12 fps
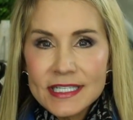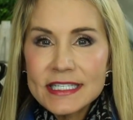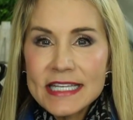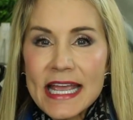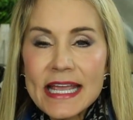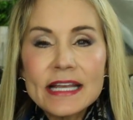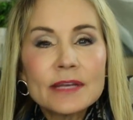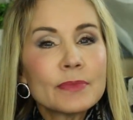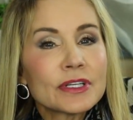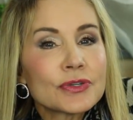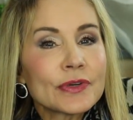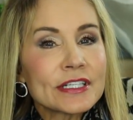contain
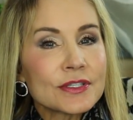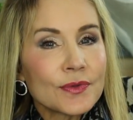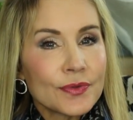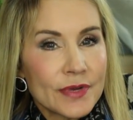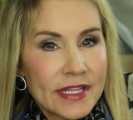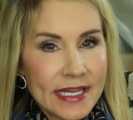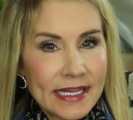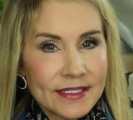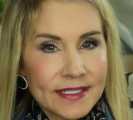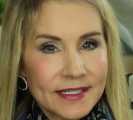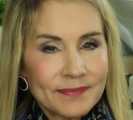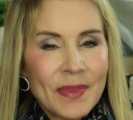Matrixyl
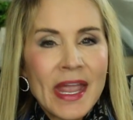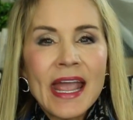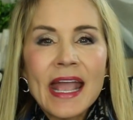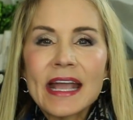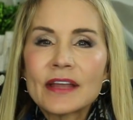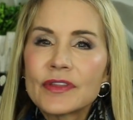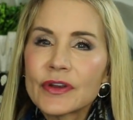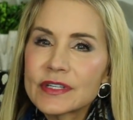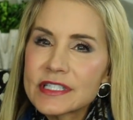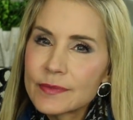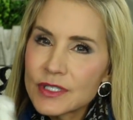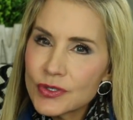3000, and there
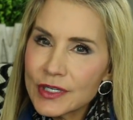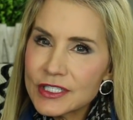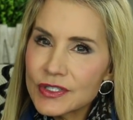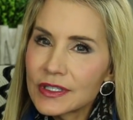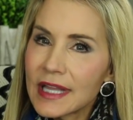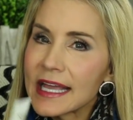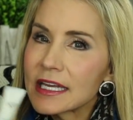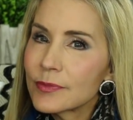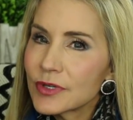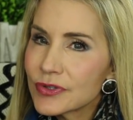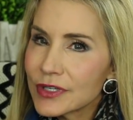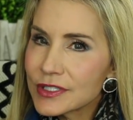is a Matrixyl and a
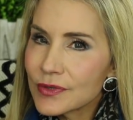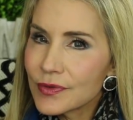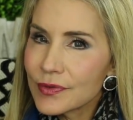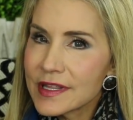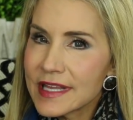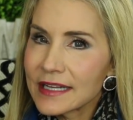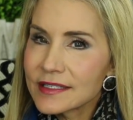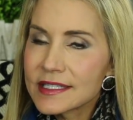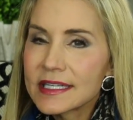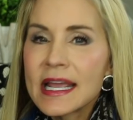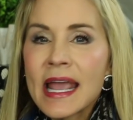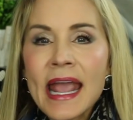Matrixyl
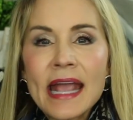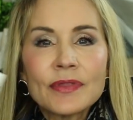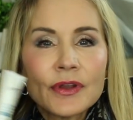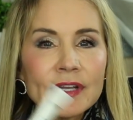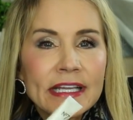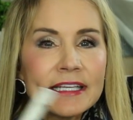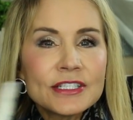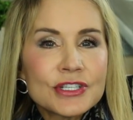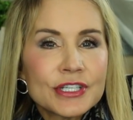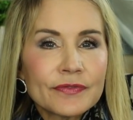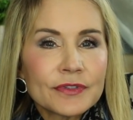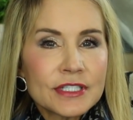3000, and they're each
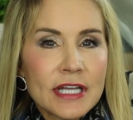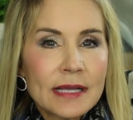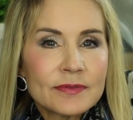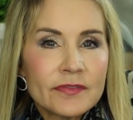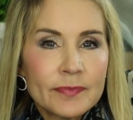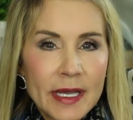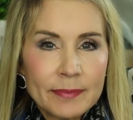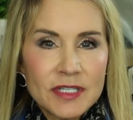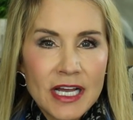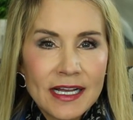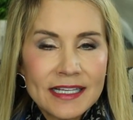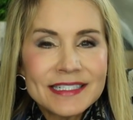different types of
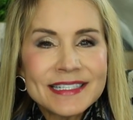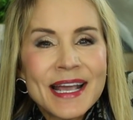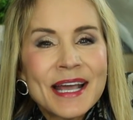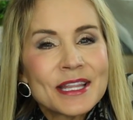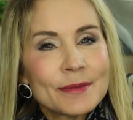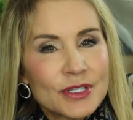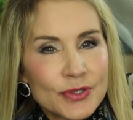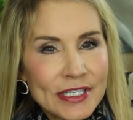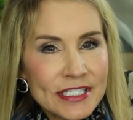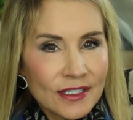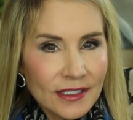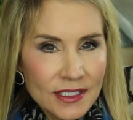peptides. The
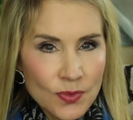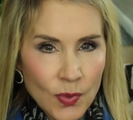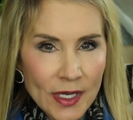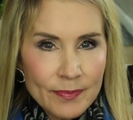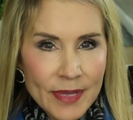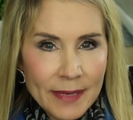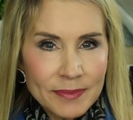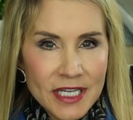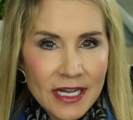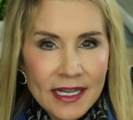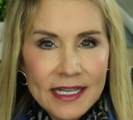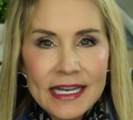Matrixyl is one
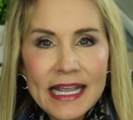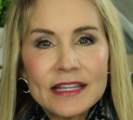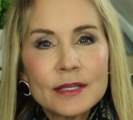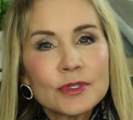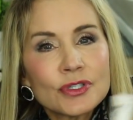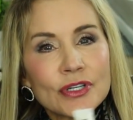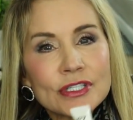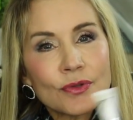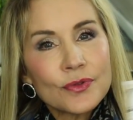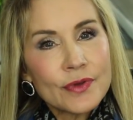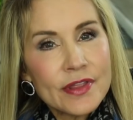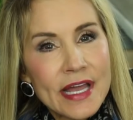peptide, and the Matrixyl
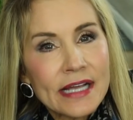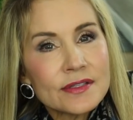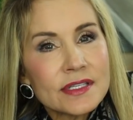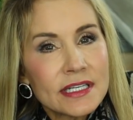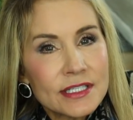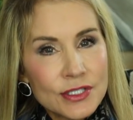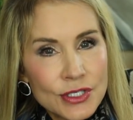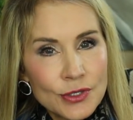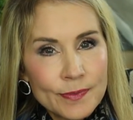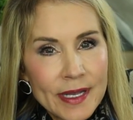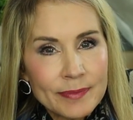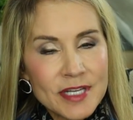3000 is two
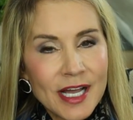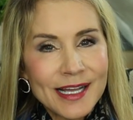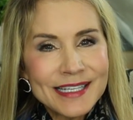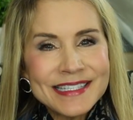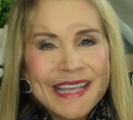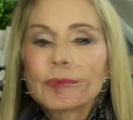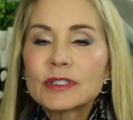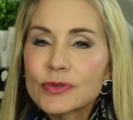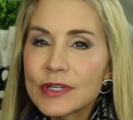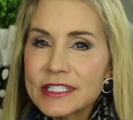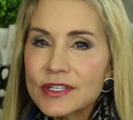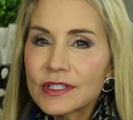peptides, and
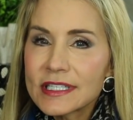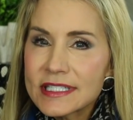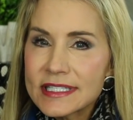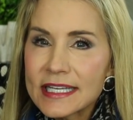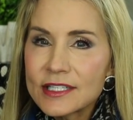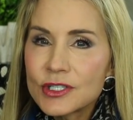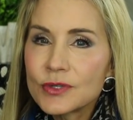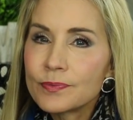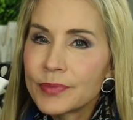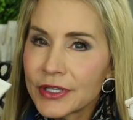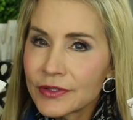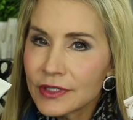Matrixyl is said to
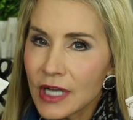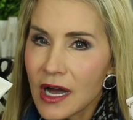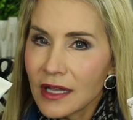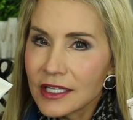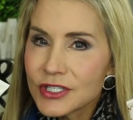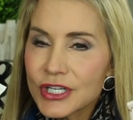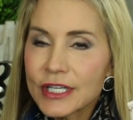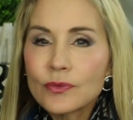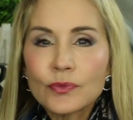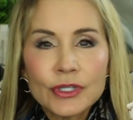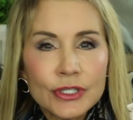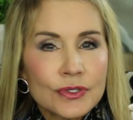build collagen,
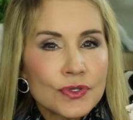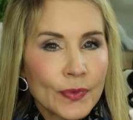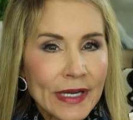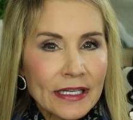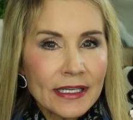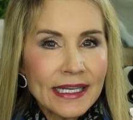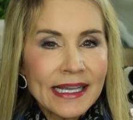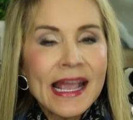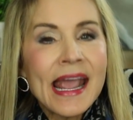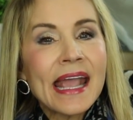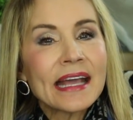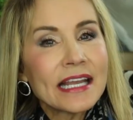reduce wrinkling,
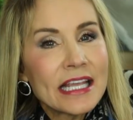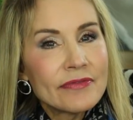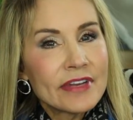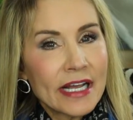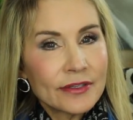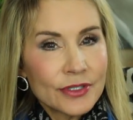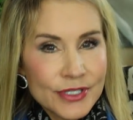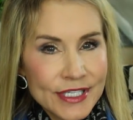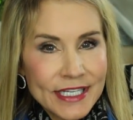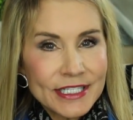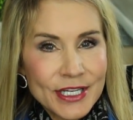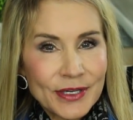and even out your
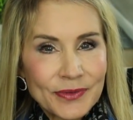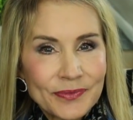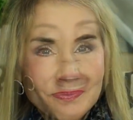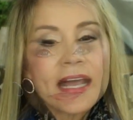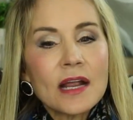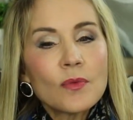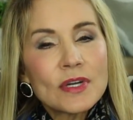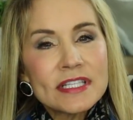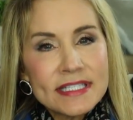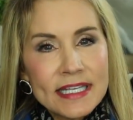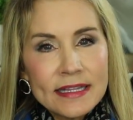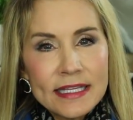skin tone. And I was
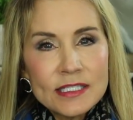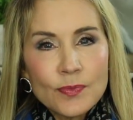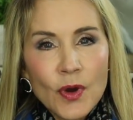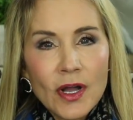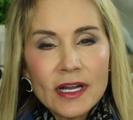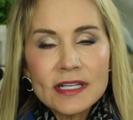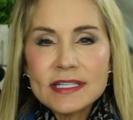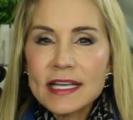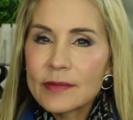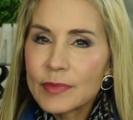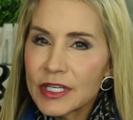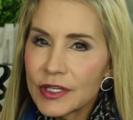sent these products and
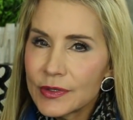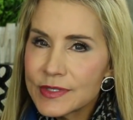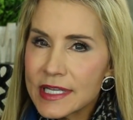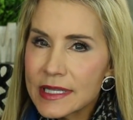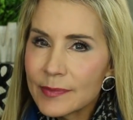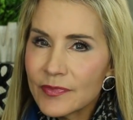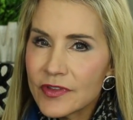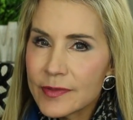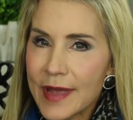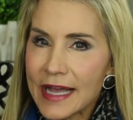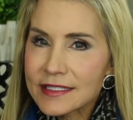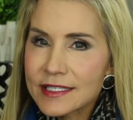I've been using them for the
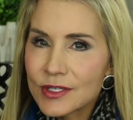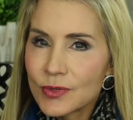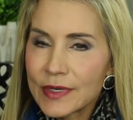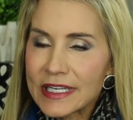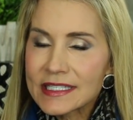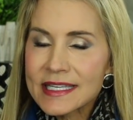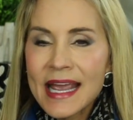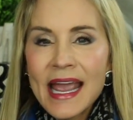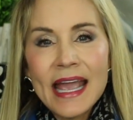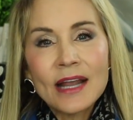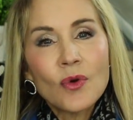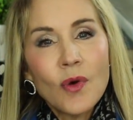past two weeks.
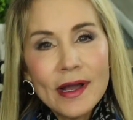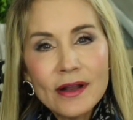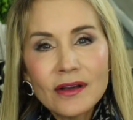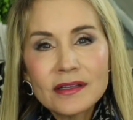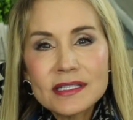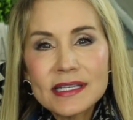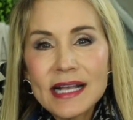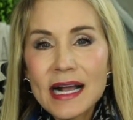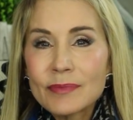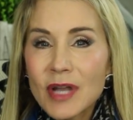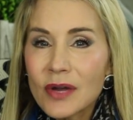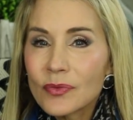And quite honestly,
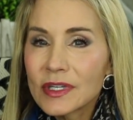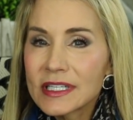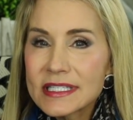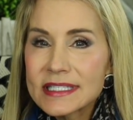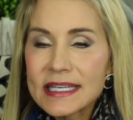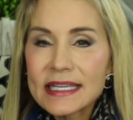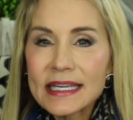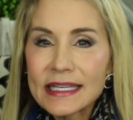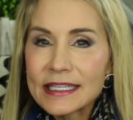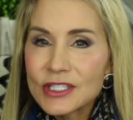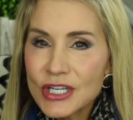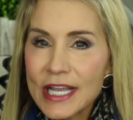I'm not really seeing
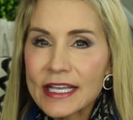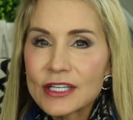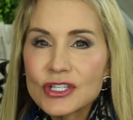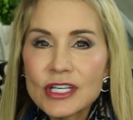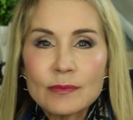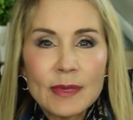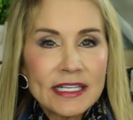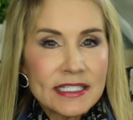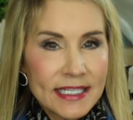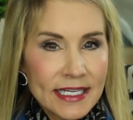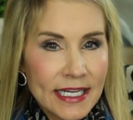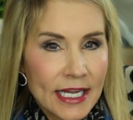any change in my
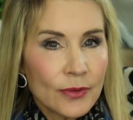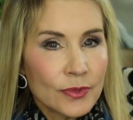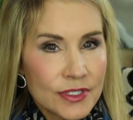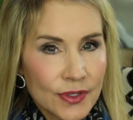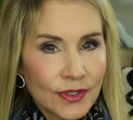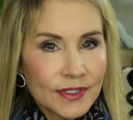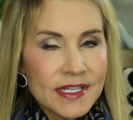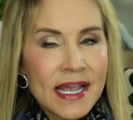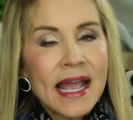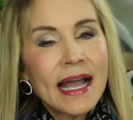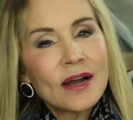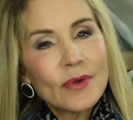skincare results.
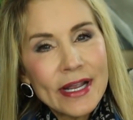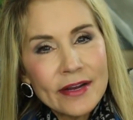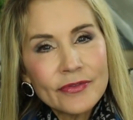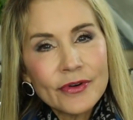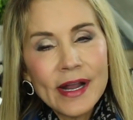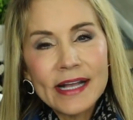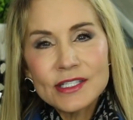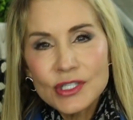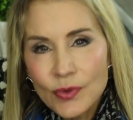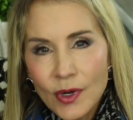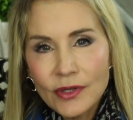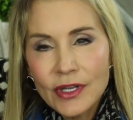However, as
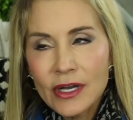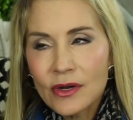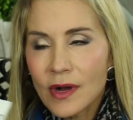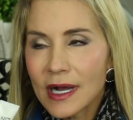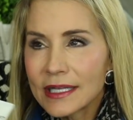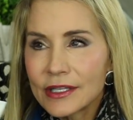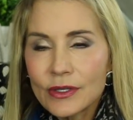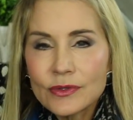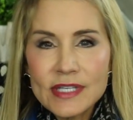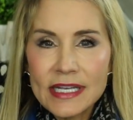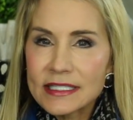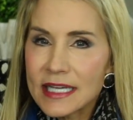you all know, I
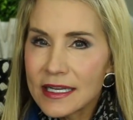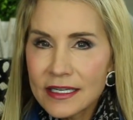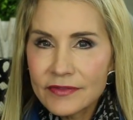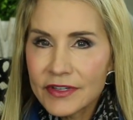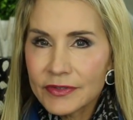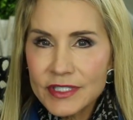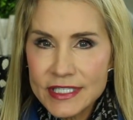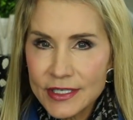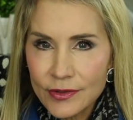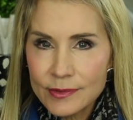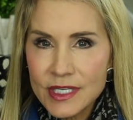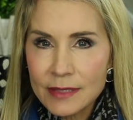use a ton of different
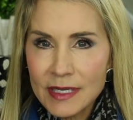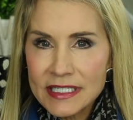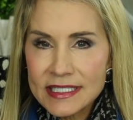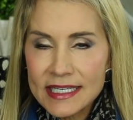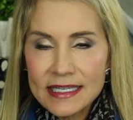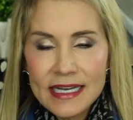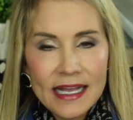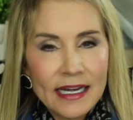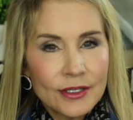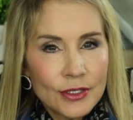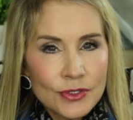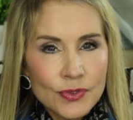serums on my skin and I
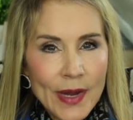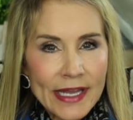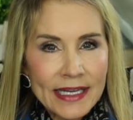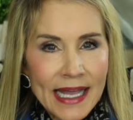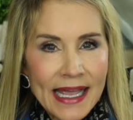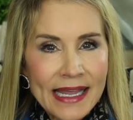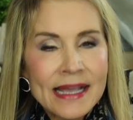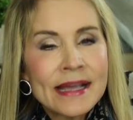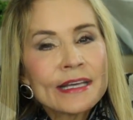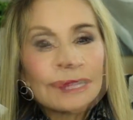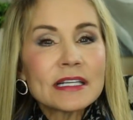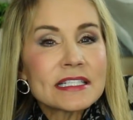use Retin A
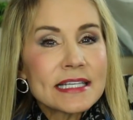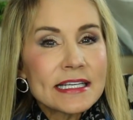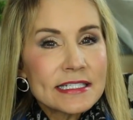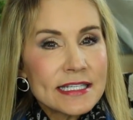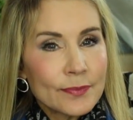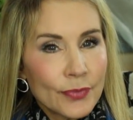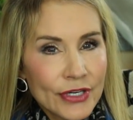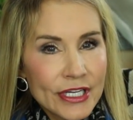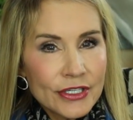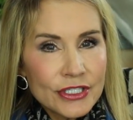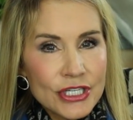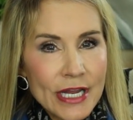and my skin is in pretty
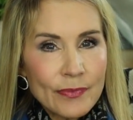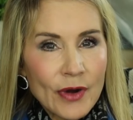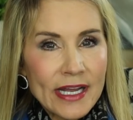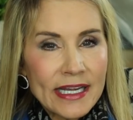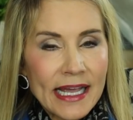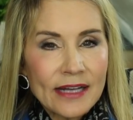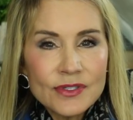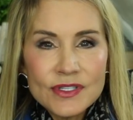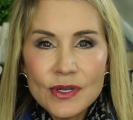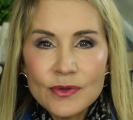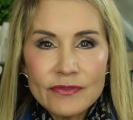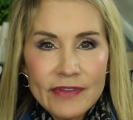good shape right now.
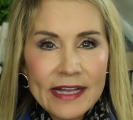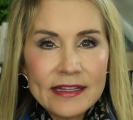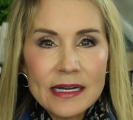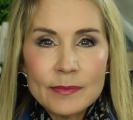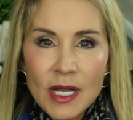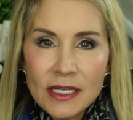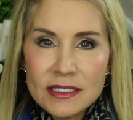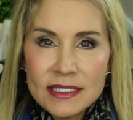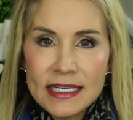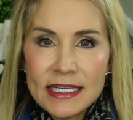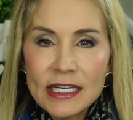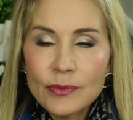So the fact that I'm not
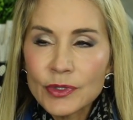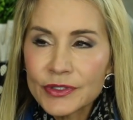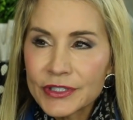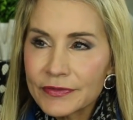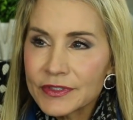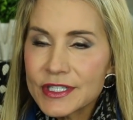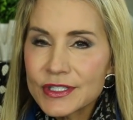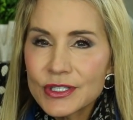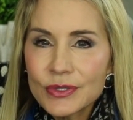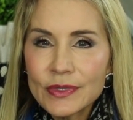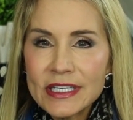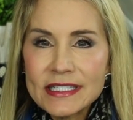seeing any real difference in
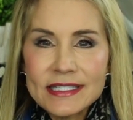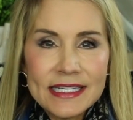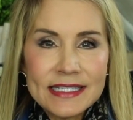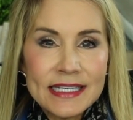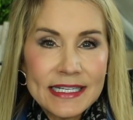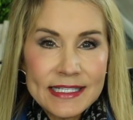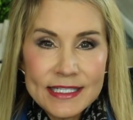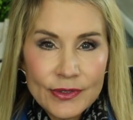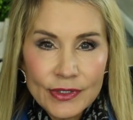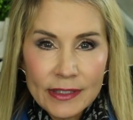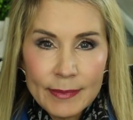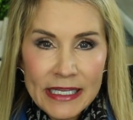two weeks doesn't
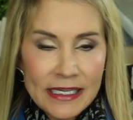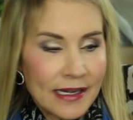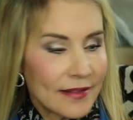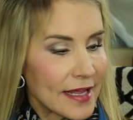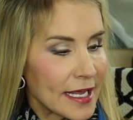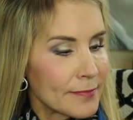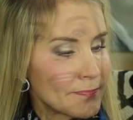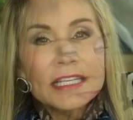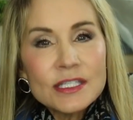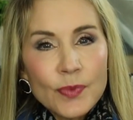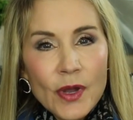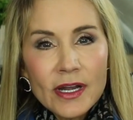necessarily mean anything.
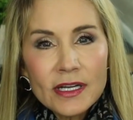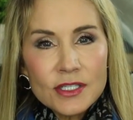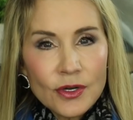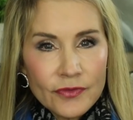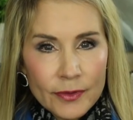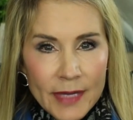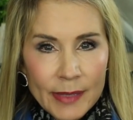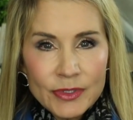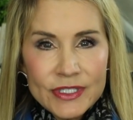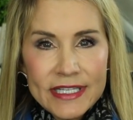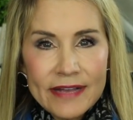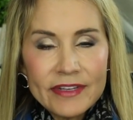These products are from number
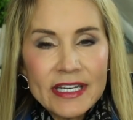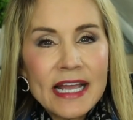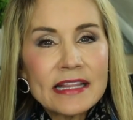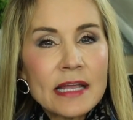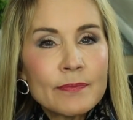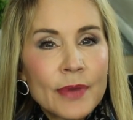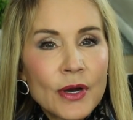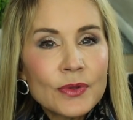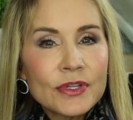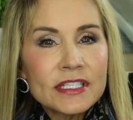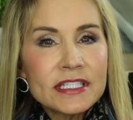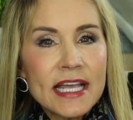seven and they
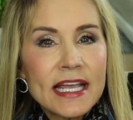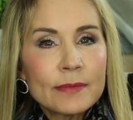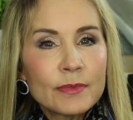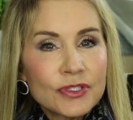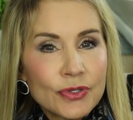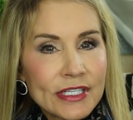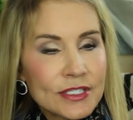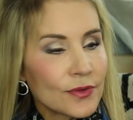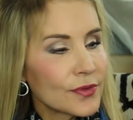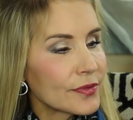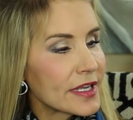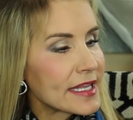both contain Matrixyl
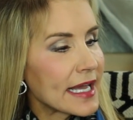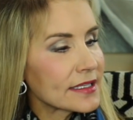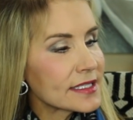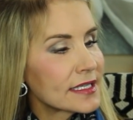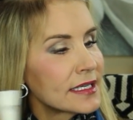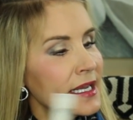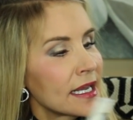3000